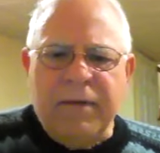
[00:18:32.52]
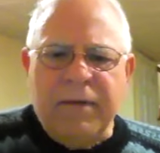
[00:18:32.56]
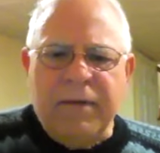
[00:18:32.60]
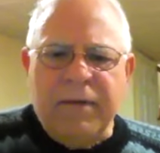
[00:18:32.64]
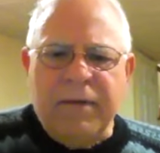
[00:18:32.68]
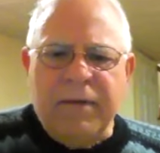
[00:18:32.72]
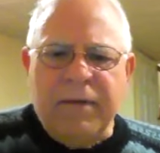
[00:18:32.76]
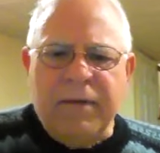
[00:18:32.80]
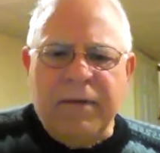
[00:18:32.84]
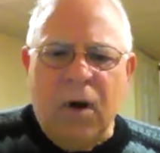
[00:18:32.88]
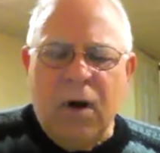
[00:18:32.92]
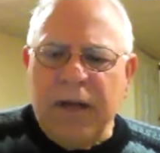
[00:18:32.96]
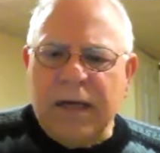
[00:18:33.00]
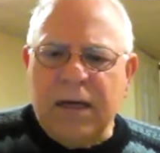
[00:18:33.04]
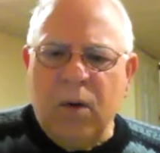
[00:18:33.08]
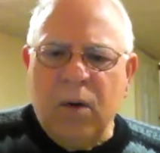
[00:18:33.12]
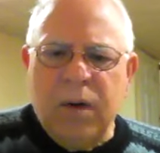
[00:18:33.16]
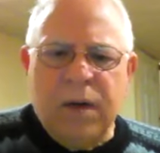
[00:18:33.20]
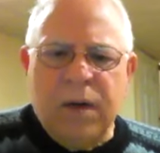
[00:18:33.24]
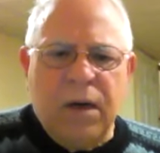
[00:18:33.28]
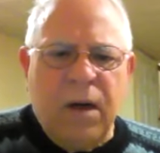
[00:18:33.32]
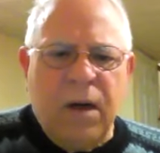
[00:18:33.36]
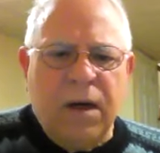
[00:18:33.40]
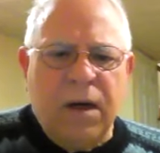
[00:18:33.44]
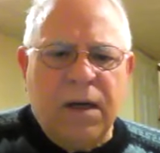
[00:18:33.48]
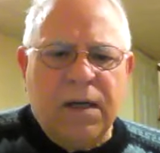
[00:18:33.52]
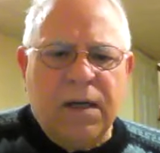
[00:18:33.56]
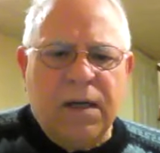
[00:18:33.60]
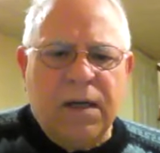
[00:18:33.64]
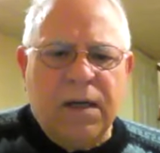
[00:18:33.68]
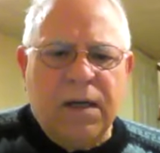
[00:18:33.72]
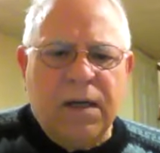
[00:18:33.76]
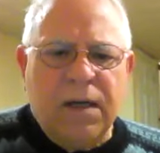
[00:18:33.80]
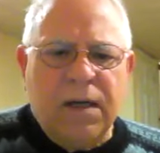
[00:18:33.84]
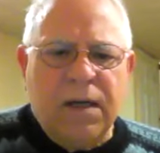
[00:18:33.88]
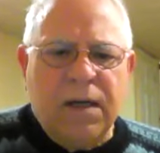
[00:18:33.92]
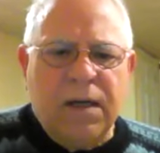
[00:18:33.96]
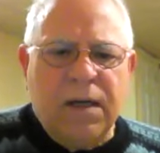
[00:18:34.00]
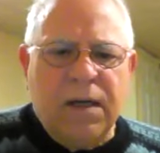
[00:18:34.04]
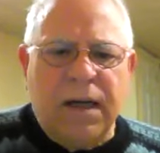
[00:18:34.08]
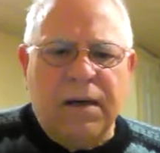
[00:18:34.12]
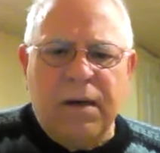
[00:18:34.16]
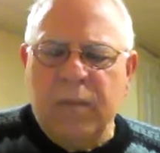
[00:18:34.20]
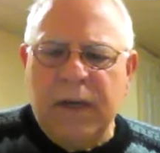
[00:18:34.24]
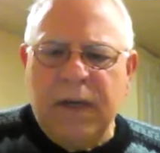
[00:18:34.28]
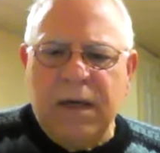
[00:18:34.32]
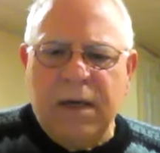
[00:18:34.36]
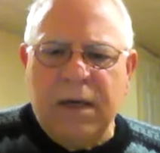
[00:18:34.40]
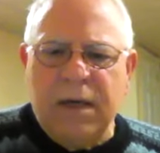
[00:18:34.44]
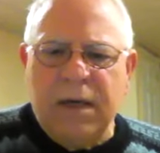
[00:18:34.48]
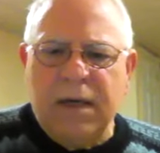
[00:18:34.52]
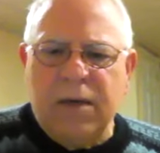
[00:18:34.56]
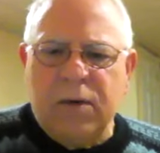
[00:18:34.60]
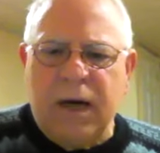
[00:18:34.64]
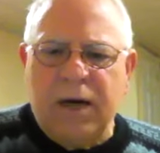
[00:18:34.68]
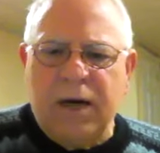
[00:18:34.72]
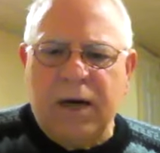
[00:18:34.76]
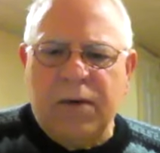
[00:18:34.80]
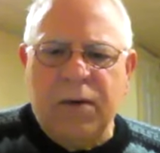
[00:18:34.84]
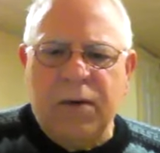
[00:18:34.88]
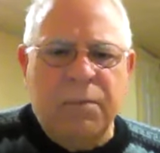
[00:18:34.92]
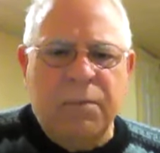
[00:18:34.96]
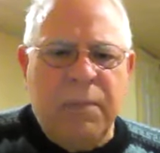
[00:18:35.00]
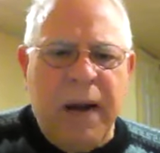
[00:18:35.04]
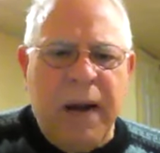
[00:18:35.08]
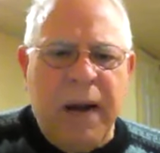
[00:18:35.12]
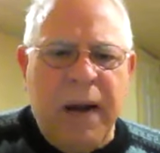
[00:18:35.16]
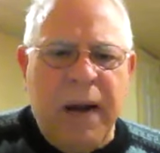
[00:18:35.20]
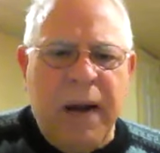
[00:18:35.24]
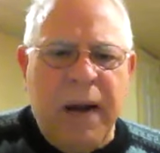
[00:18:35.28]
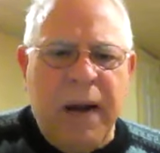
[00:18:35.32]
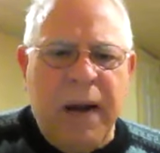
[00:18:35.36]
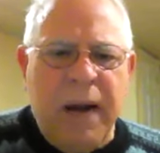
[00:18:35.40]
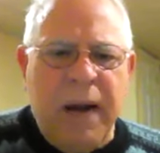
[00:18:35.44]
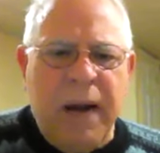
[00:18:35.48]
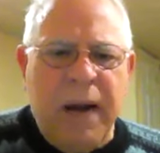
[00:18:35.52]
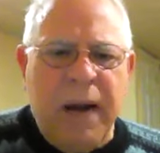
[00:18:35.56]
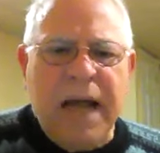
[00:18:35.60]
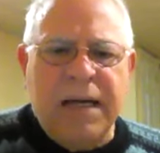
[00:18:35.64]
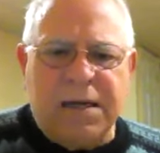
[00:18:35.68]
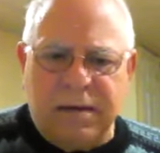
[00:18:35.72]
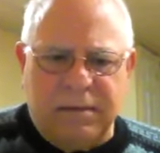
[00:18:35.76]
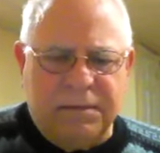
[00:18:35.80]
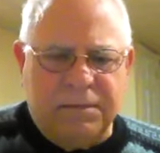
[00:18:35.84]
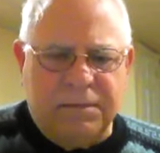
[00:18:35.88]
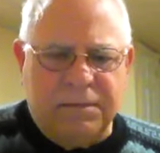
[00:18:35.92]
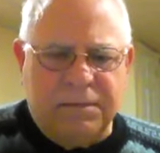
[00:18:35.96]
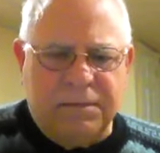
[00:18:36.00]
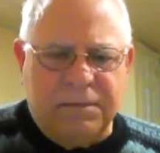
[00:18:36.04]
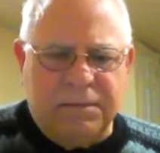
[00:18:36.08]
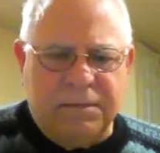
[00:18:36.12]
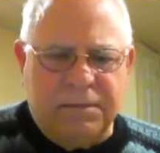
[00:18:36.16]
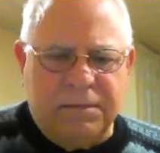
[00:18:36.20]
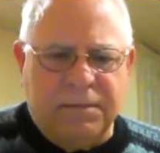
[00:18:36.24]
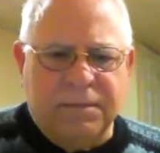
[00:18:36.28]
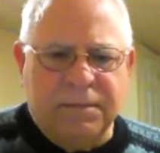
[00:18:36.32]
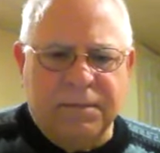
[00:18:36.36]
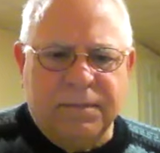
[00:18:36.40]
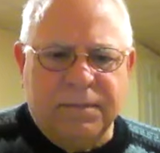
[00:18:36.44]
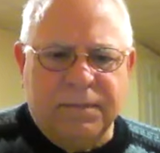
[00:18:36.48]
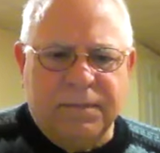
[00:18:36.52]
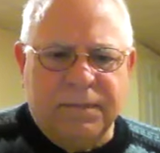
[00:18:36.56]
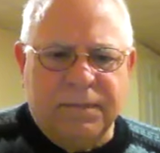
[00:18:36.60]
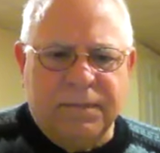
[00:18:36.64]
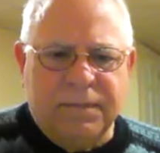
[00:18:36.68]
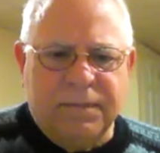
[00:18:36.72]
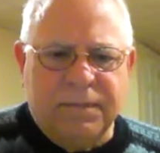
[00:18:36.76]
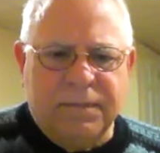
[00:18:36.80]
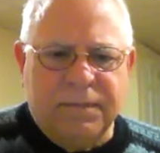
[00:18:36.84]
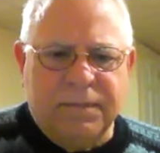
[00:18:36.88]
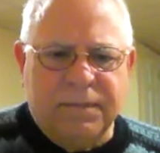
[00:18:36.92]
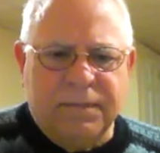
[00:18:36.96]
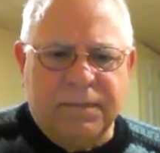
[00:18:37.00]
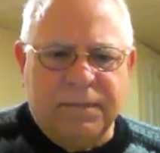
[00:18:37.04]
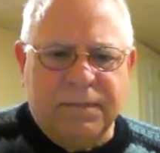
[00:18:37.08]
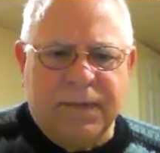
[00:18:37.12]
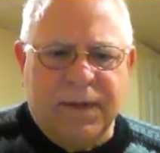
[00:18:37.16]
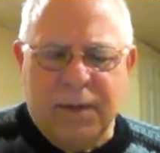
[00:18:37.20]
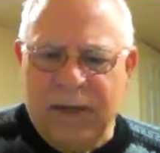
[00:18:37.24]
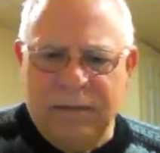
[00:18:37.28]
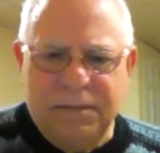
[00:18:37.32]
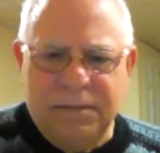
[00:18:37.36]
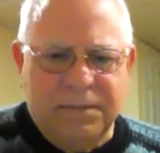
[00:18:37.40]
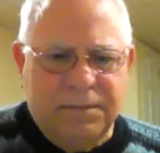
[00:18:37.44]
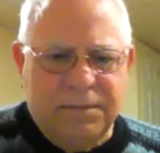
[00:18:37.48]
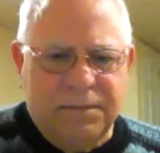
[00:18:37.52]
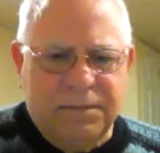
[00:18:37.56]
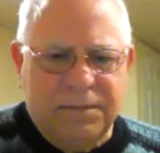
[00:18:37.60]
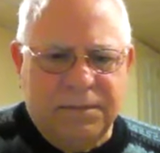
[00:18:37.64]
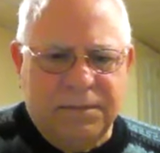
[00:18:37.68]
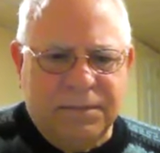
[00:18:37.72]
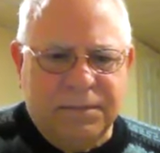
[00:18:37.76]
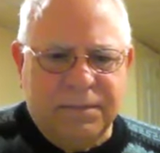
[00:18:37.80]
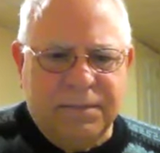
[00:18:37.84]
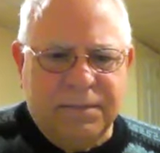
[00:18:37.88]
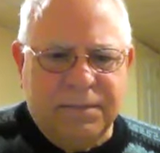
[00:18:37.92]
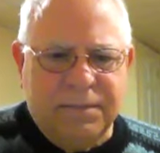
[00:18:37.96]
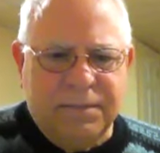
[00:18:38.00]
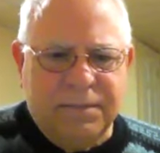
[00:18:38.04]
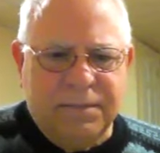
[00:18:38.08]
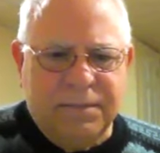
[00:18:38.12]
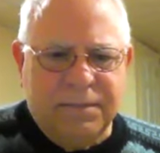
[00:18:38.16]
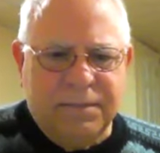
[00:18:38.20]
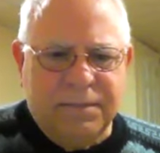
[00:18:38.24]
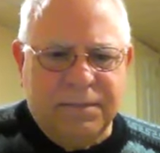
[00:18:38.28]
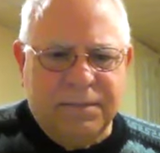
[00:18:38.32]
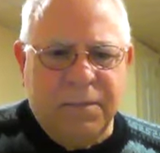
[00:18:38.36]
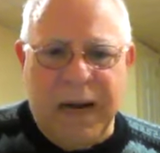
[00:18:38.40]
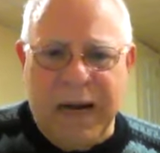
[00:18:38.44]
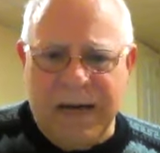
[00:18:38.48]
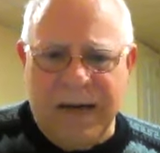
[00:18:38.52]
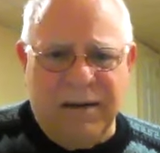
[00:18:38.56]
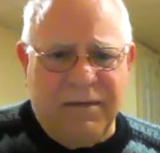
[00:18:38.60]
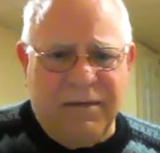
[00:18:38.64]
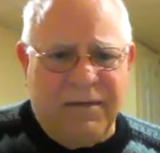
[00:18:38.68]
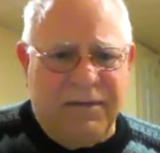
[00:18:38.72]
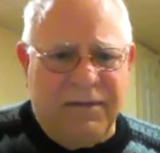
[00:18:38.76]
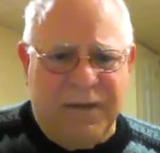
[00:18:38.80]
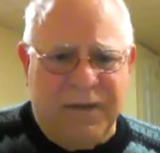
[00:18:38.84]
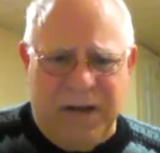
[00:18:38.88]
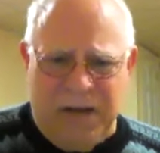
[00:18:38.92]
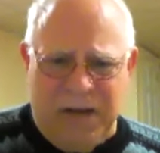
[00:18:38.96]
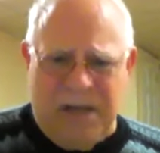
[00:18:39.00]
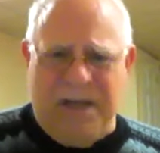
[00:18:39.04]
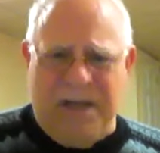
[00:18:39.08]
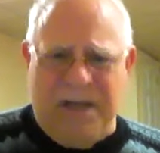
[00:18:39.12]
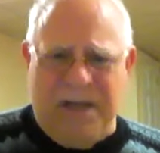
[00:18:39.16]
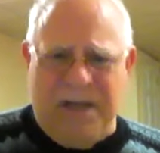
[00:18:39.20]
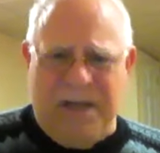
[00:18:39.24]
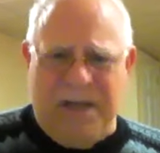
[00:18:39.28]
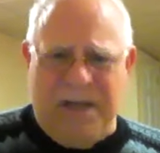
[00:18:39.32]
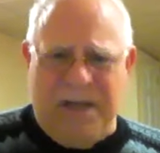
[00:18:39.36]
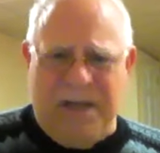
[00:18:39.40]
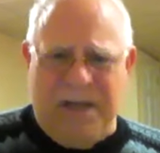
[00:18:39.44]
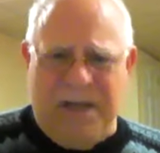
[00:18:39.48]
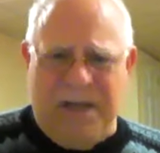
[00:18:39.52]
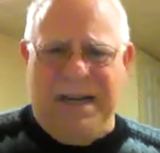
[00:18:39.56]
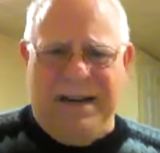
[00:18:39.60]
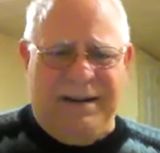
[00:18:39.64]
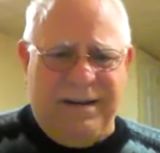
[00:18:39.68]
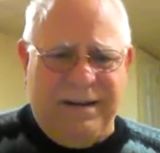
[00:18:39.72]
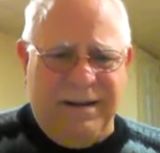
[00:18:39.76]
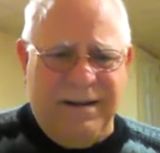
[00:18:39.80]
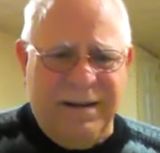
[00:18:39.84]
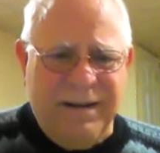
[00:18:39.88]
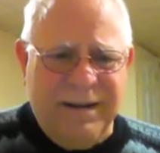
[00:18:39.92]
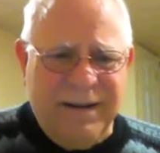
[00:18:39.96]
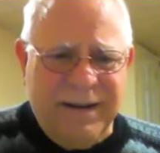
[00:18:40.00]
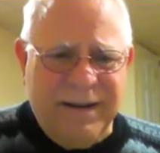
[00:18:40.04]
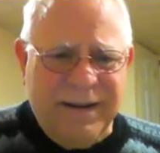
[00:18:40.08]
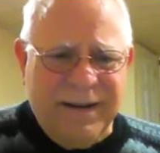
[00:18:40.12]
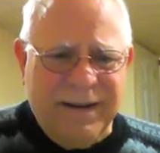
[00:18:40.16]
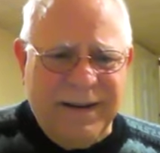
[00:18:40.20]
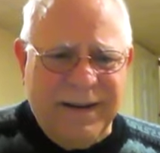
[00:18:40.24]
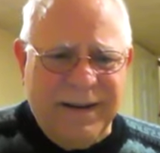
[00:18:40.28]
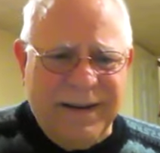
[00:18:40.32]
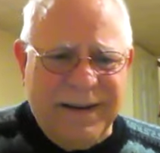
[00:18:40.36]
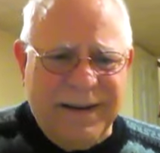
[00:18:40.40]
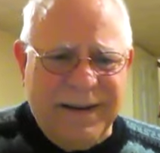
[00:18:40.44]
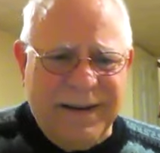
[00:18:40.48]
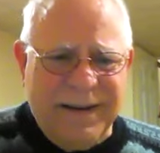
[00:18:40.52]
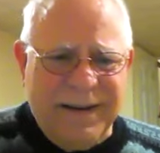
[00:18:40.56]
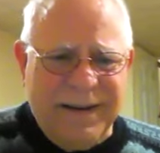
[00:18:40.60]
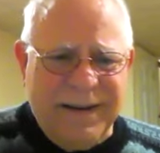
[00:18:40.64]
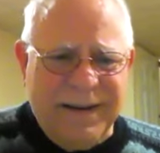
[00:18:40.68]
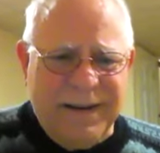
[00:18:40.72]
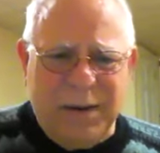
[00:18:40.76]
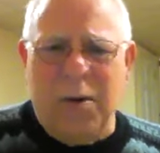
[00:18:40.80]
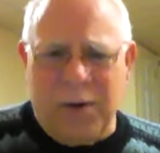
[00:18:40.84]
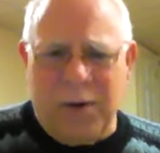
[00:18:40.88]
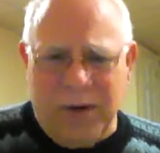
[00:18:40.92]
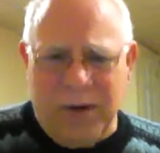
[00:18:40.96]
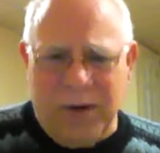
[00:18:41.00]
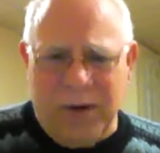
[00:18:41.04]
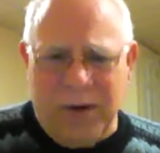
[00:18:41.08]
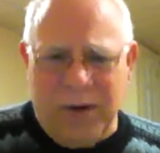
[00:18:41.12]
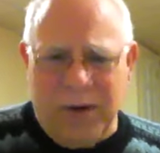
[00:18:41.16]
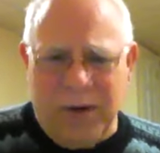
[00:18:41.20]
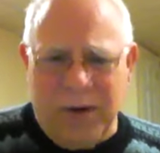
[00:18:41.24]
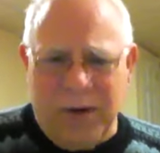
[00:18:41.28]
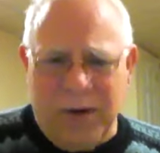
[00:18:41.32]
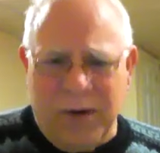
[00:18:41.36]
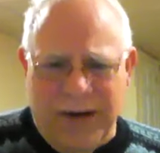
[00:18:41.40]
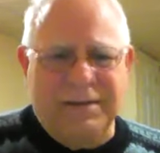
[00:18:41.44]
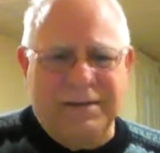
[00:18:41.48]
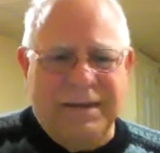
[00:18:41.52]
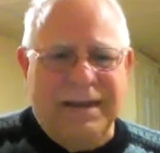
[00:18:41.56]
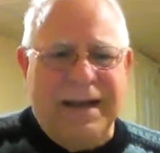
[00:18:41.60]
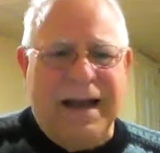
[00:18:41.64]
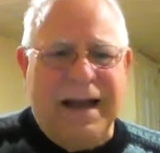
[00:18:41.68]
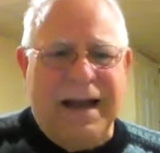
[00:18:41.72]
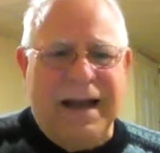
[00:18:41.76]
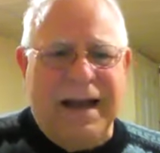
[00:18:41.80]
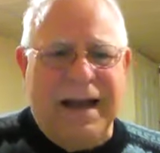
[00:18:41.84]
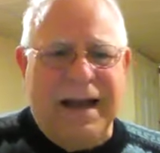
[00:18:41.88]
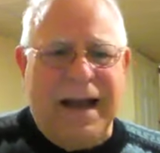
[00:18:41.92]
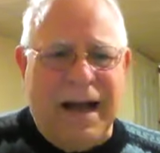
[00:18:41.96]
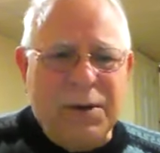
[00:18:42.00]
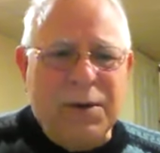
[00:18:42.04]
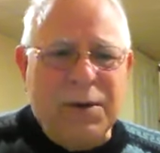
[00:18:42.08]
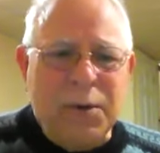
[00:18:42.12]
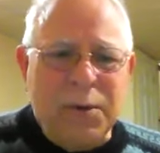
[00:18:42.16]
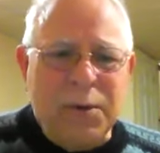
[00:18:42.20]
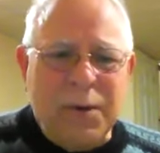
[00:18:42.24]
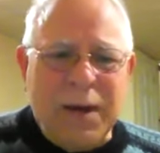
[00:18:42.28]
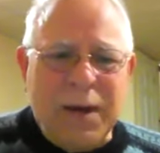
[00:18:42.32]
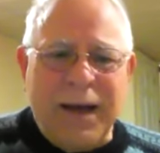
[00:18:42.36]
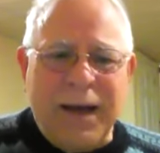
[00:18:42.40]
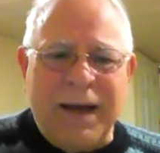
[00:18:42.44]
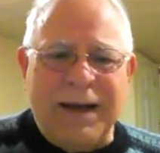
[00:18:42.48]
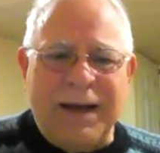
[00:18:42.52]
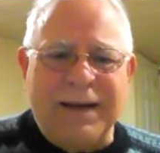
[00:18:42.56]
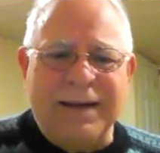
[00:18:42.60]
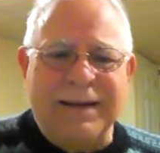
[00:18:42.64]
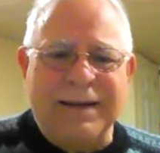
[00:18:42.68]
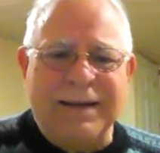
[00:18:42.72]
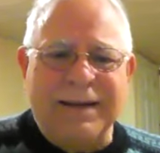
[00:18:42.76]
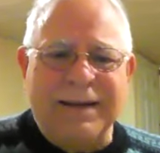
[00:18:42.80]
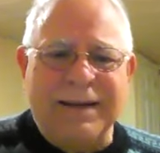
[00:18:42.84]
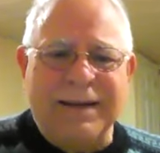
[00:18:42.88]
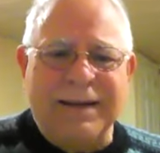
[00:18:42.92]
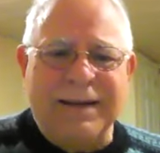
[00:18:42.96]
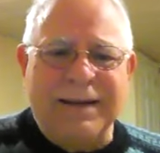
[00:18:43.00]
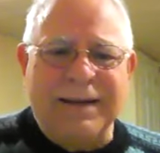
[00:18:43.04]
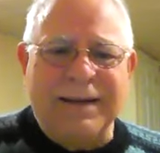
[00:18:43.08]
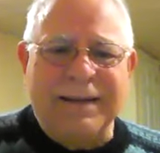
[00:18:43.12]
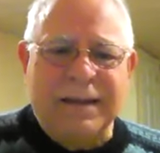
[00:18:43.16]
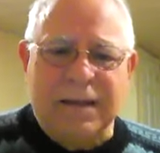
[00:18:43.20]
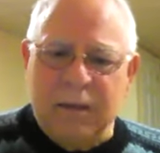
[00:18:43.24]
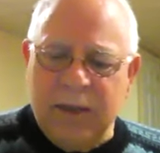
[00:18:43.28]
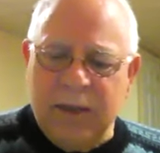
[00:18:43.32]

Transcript: Having all that going on, they immediately tried to ban it. Well, banning fun? Okay, how do you do that?